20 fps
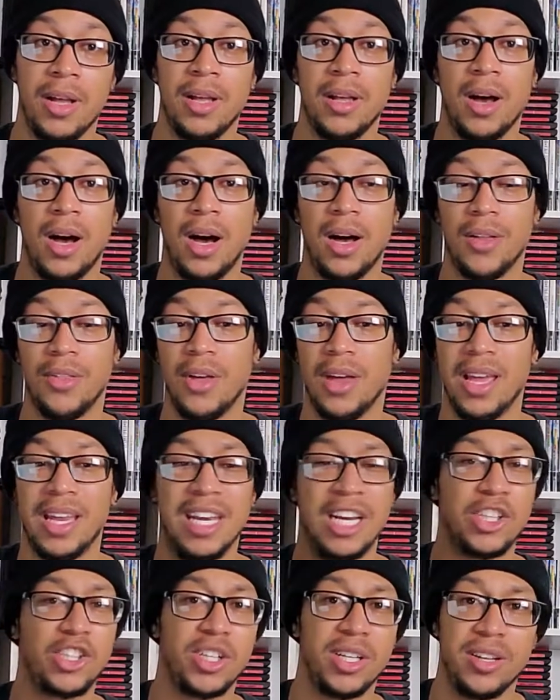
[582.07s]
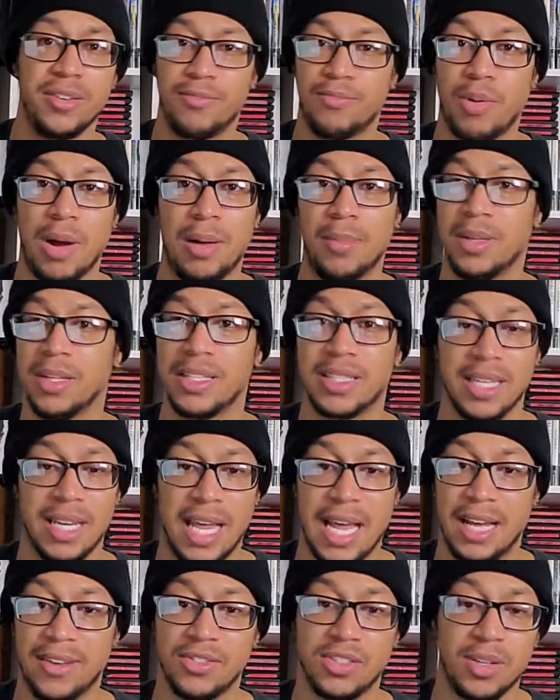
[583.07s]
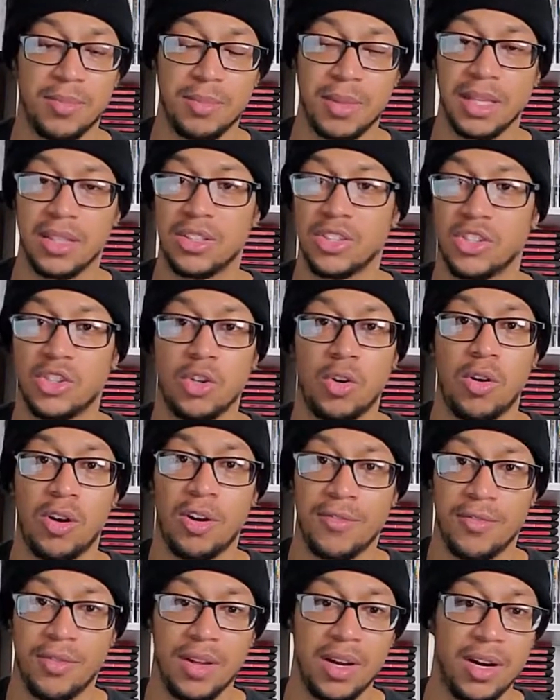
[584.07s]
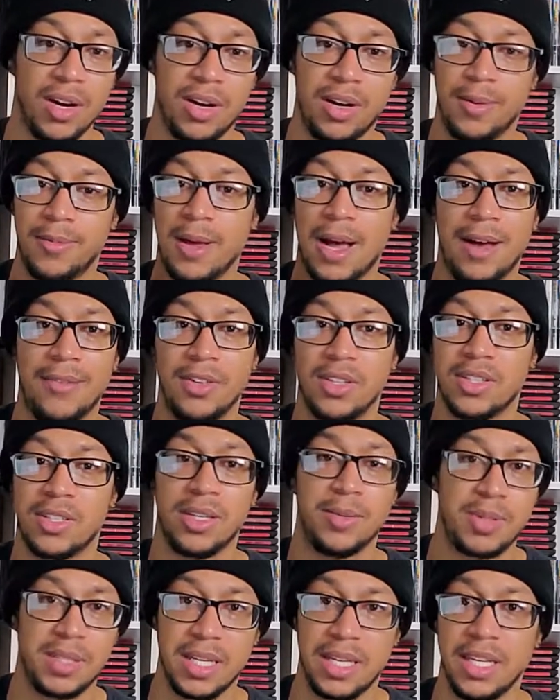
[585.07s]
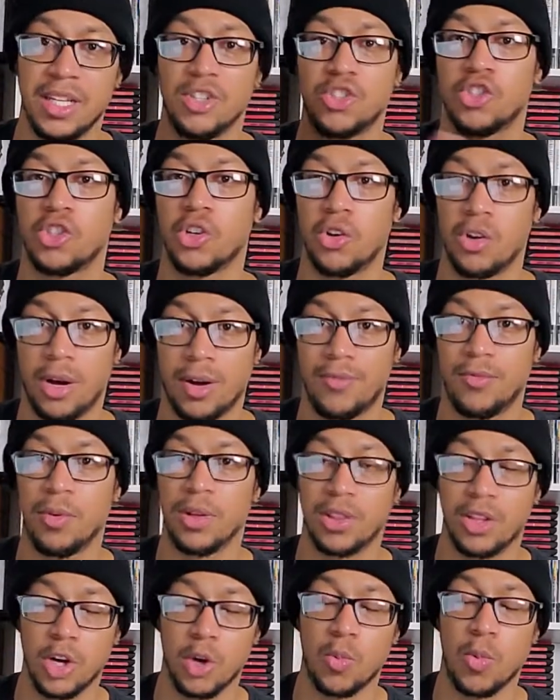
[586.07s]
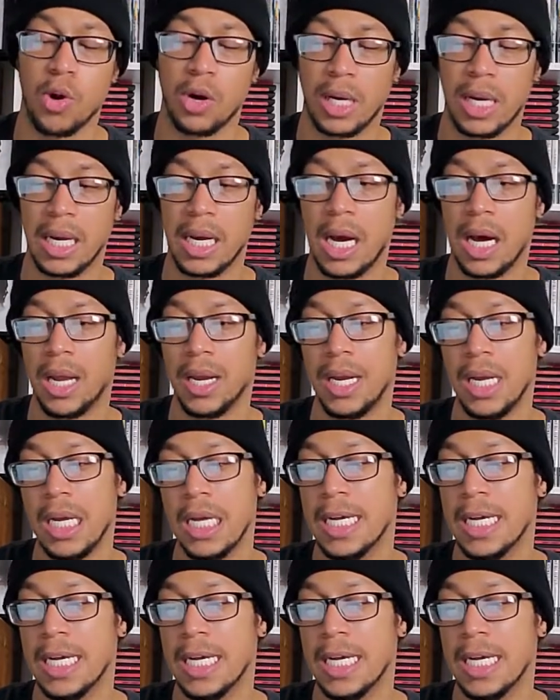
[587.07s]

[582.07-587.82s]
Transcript: The Initiative probably is going to have something to show off there. Obviously Obsidian showed off what they're working on.